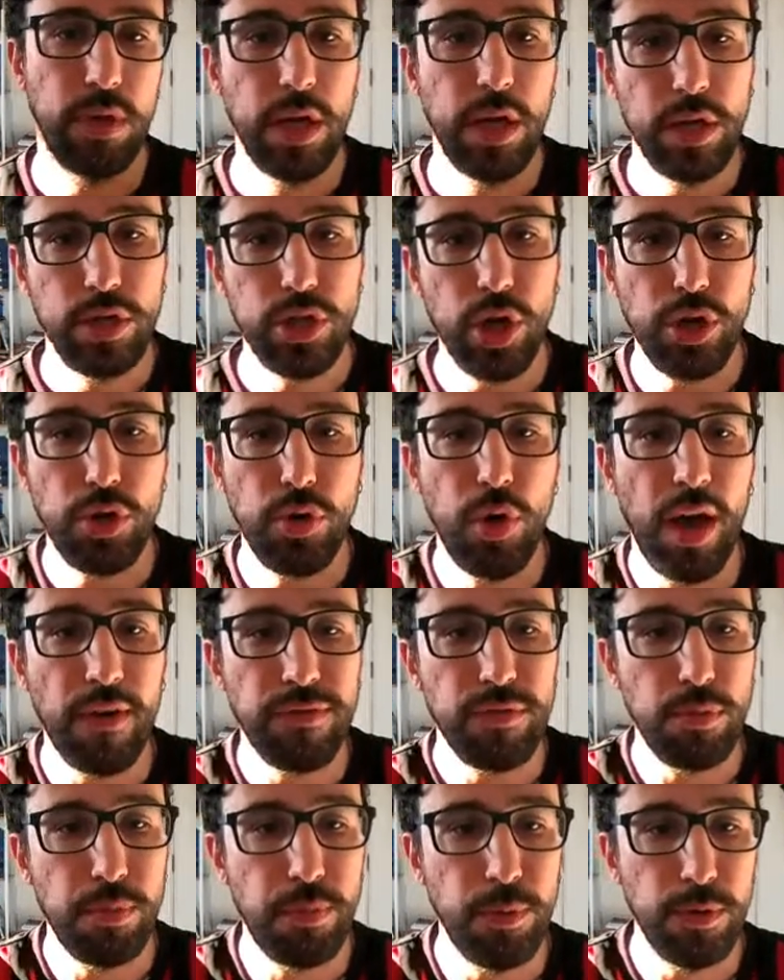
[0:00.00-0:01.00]
So you have
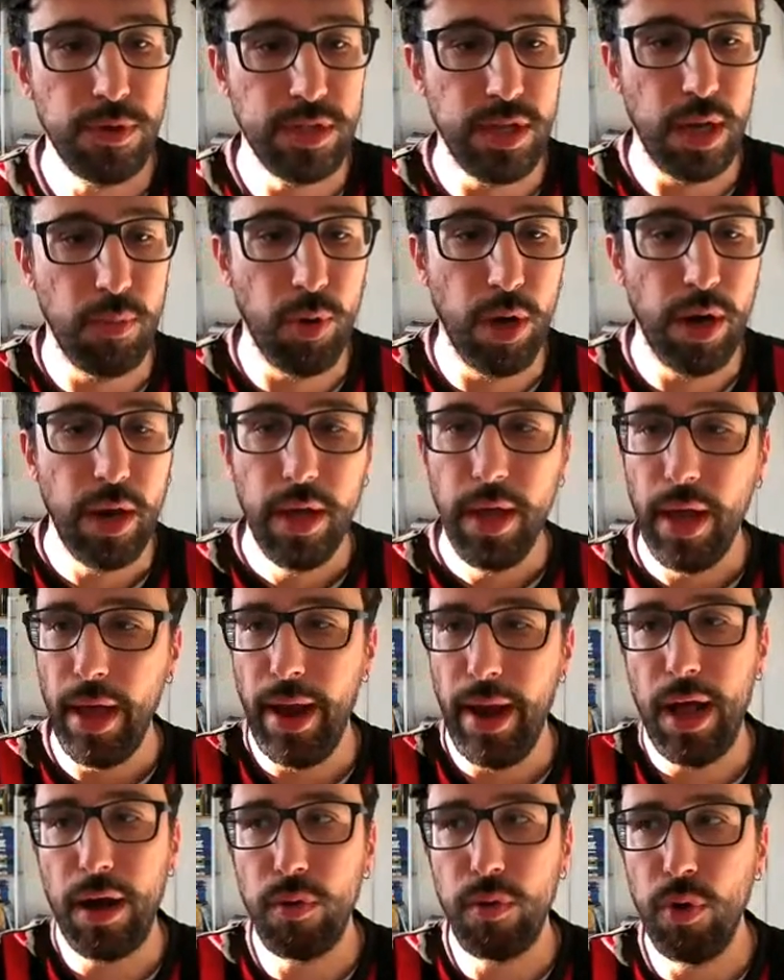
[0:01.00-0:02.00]
to put someone, and
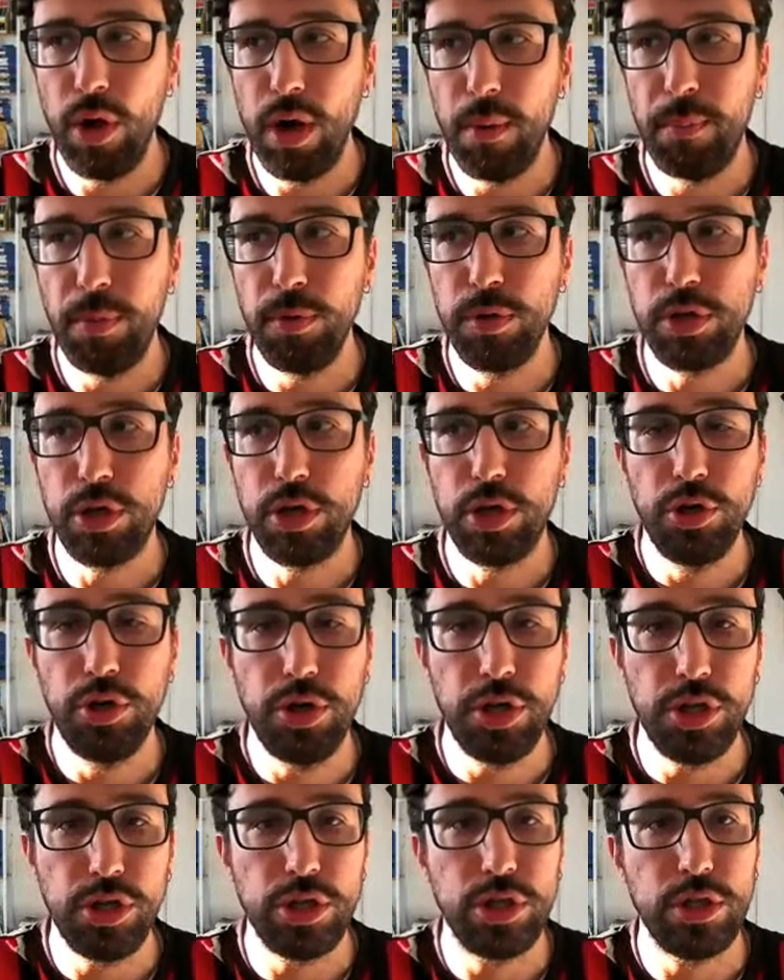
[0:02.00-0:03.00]
I don't want to put
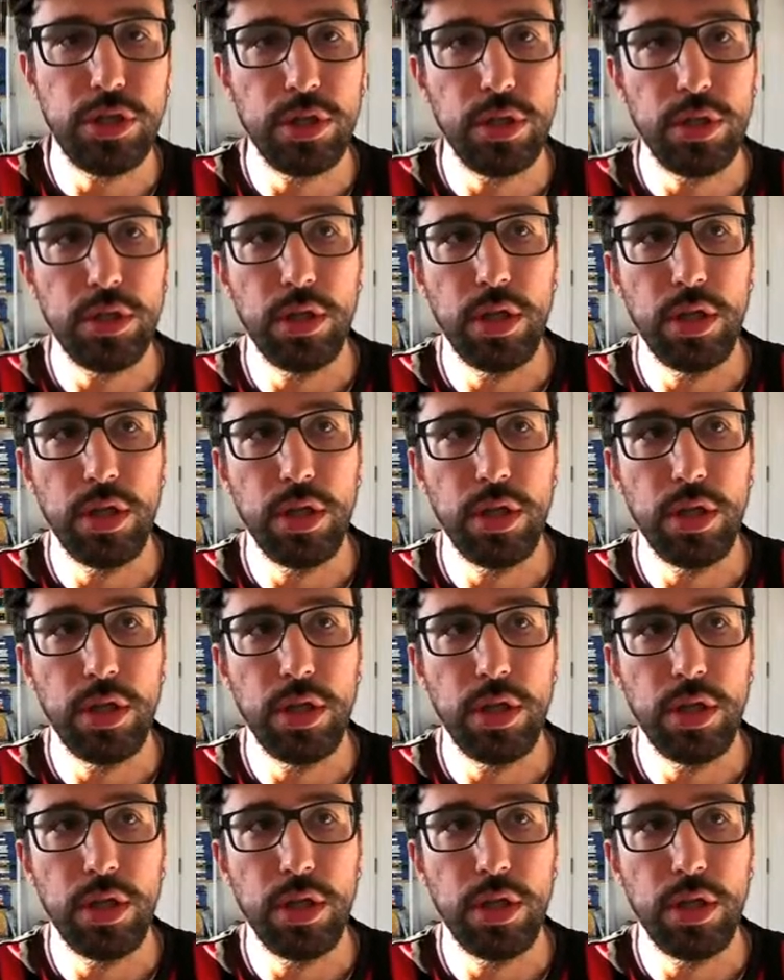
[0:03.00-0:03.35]
Krunic